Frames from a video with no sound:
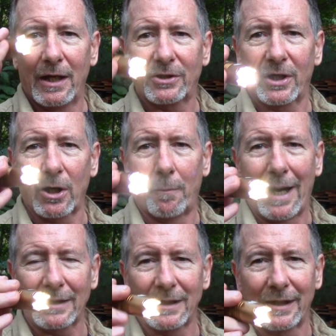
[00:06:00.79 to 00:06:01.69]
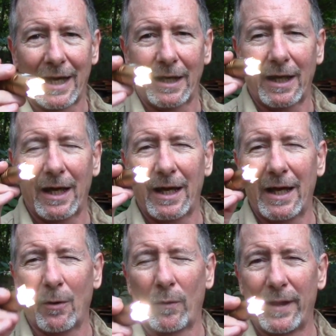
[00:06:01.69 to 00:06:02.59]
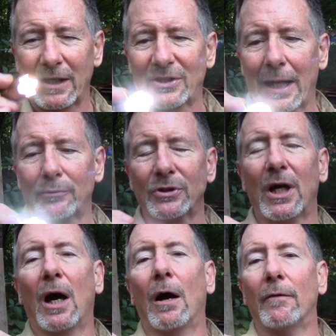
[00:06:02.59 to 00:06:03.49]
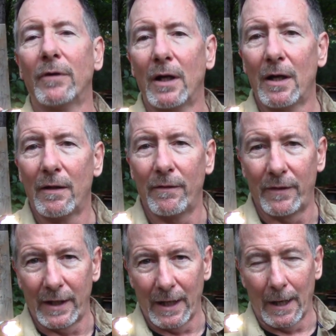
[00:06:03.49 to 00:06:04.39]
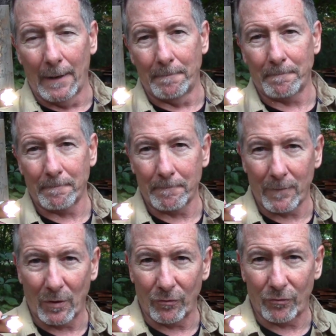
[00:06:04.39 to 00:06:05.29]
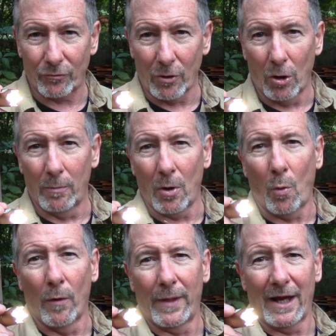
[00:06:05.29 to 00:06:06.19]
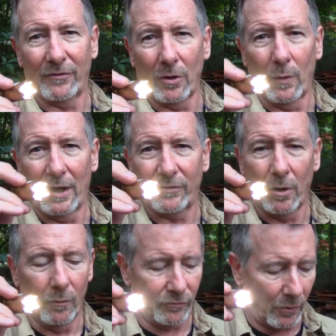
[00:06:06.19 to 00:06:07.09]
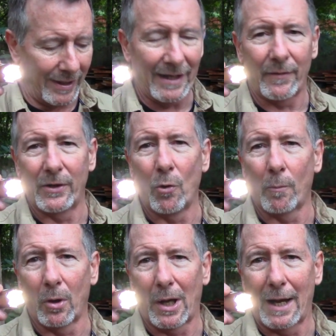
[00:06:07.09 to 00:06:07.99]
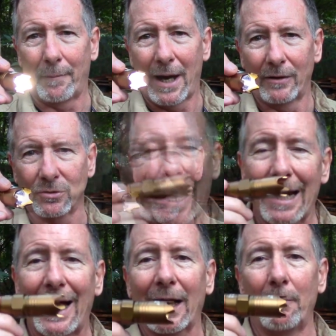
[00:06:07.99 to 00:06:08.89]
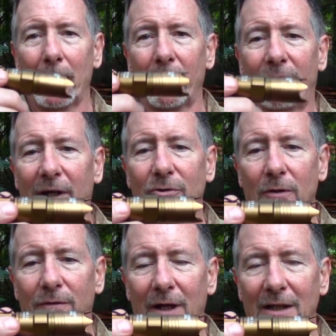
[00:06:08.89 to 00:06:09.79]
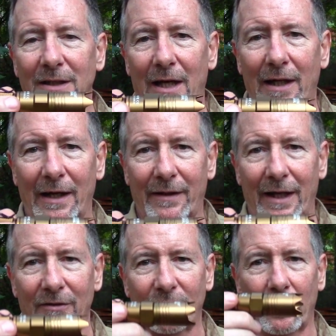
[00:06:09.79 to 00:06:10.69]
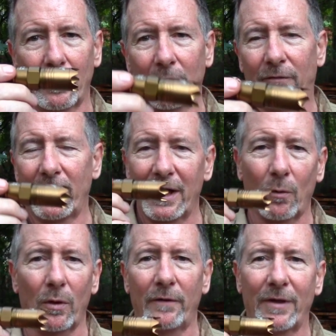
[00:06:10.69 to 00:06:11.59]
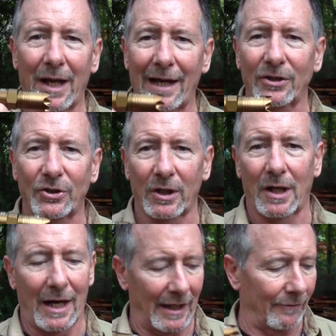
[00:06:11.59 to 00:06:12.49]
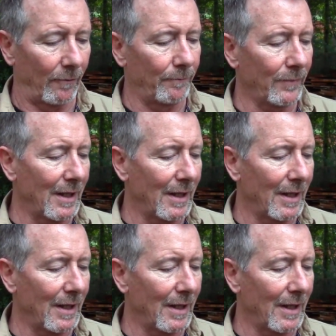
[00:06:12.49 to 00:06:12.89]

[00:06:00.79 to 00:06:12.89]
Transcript: it's going to go back to that, with the exception of the strobe or the SOS. So any of the normal light patterns. I like a memory feature on a flashlight like that, so that if you like a certain light level,